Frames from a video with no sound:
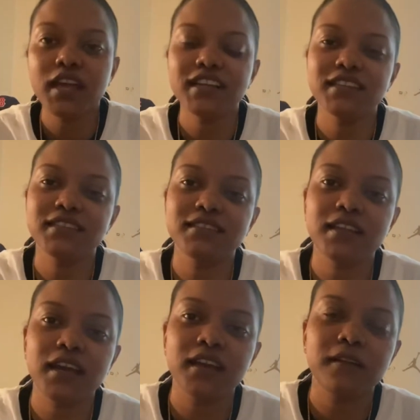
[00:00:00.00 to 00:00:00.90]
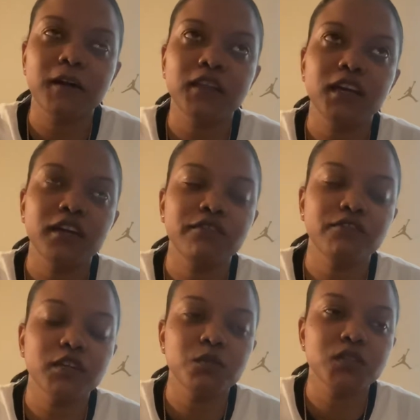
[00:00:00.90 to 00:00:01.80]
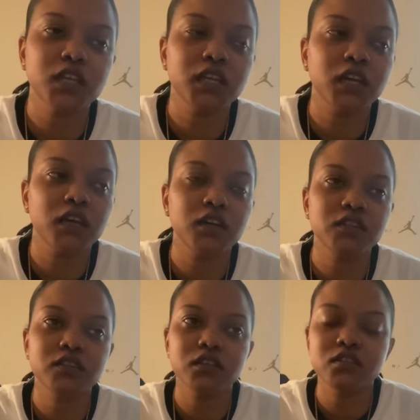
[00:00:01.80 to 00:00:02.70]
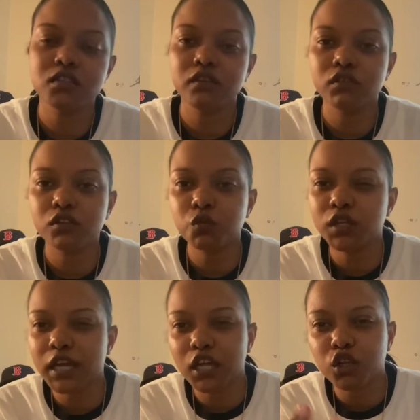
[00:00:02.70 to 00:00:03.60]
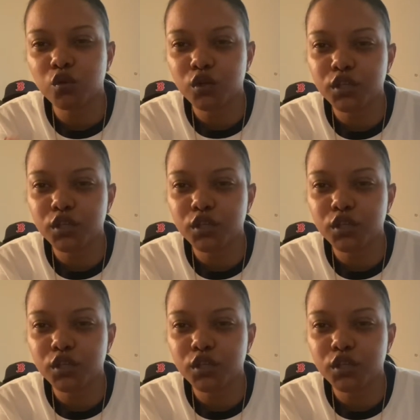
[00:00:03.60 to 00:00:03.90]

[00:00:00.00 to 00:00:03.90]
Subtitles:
is that a lot of femmes say that us studs we're not loyal.